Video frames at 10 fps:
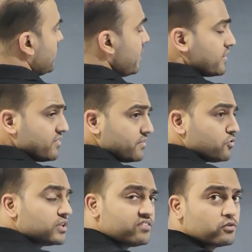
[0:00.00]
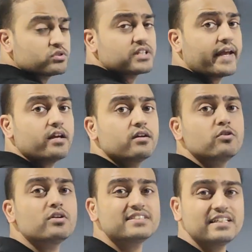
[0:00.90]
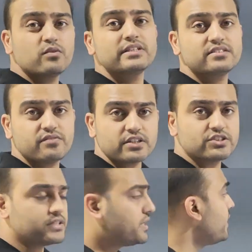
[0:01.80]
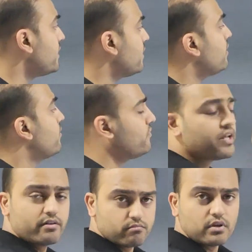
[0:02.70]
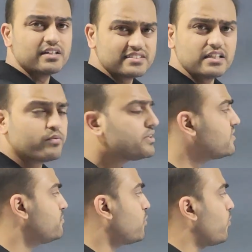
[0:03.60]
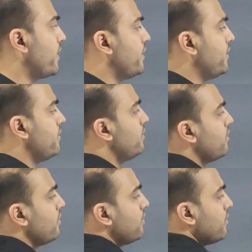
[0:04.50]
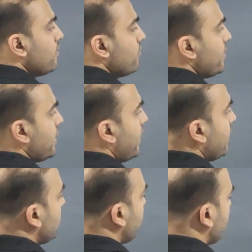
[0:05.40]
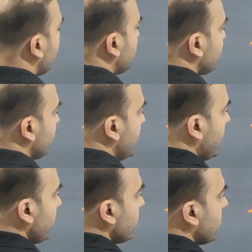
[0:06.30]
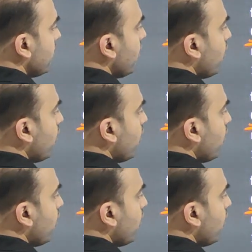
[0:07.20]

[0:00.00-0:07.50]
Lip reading: right? This looks like your sequence function, right? Where a sequence is provided, where n represents days.